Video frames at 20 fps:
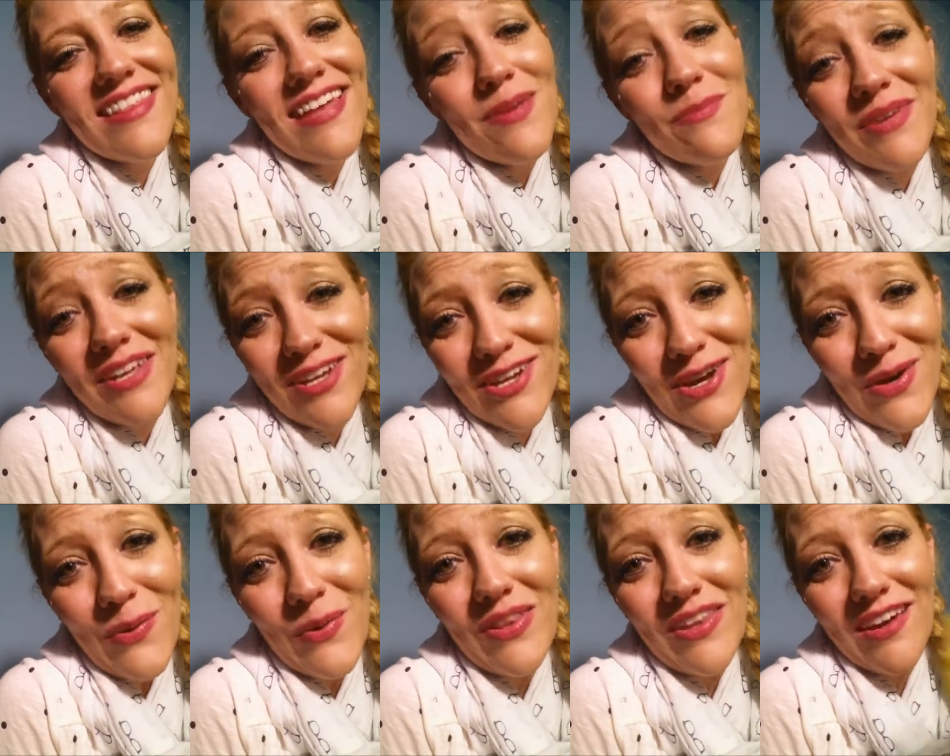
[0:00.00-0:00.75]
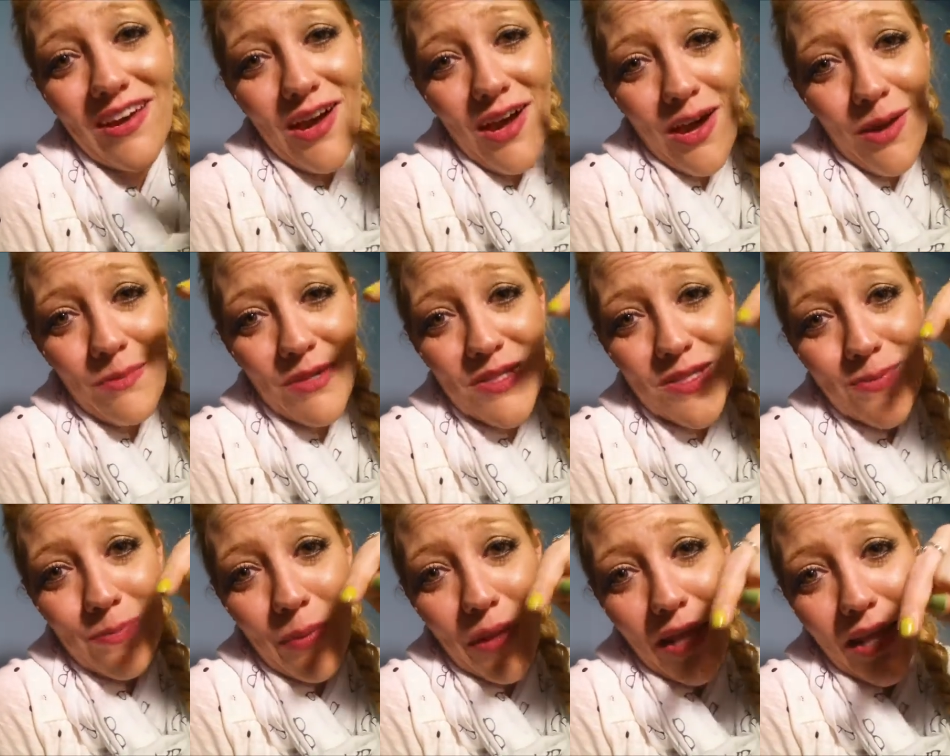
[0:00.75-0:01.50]
Let me know in the
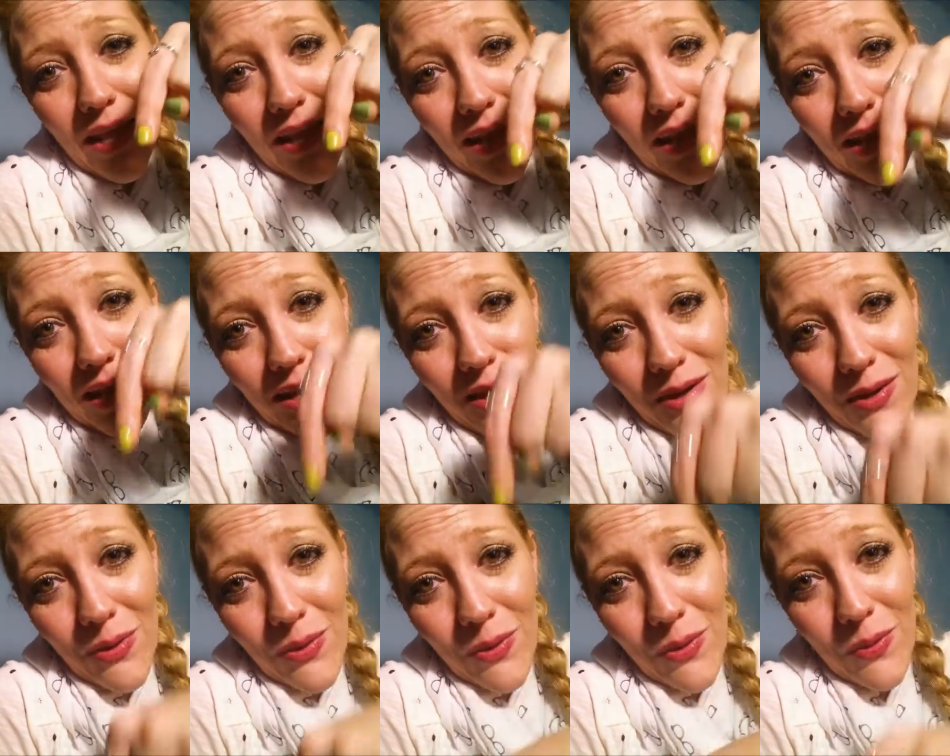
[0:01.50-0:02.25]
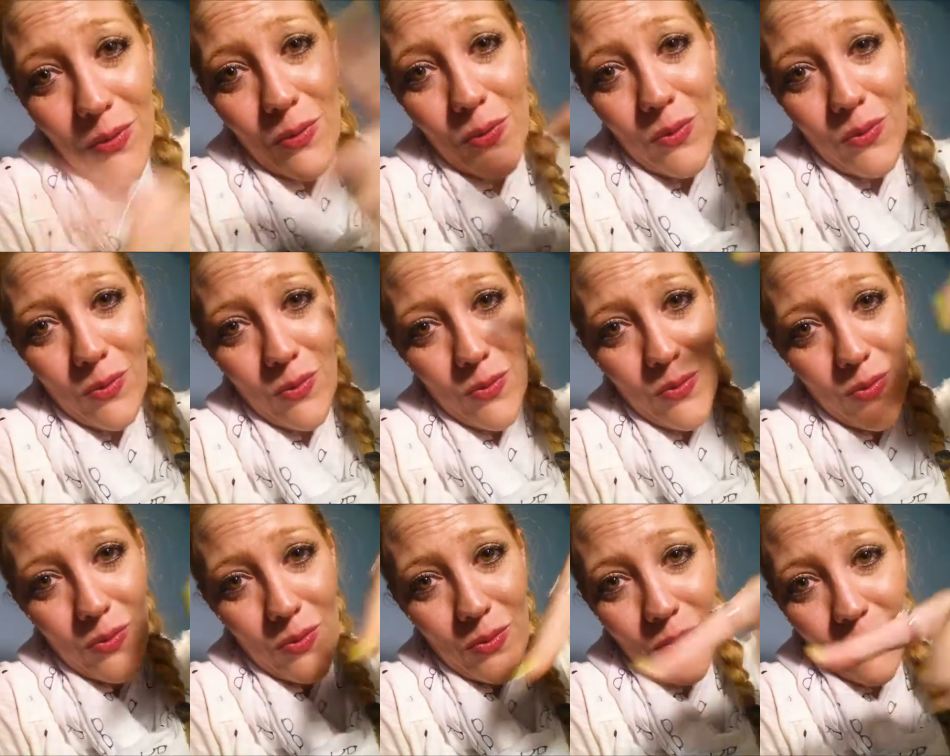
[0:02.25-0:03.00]
comments
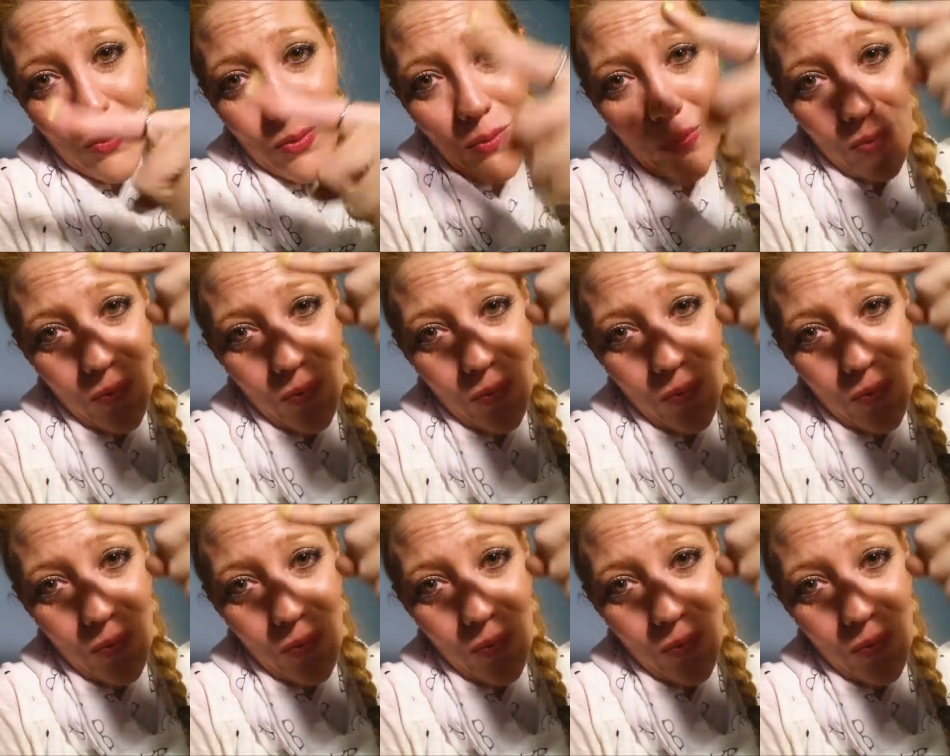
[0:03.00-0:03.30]
below.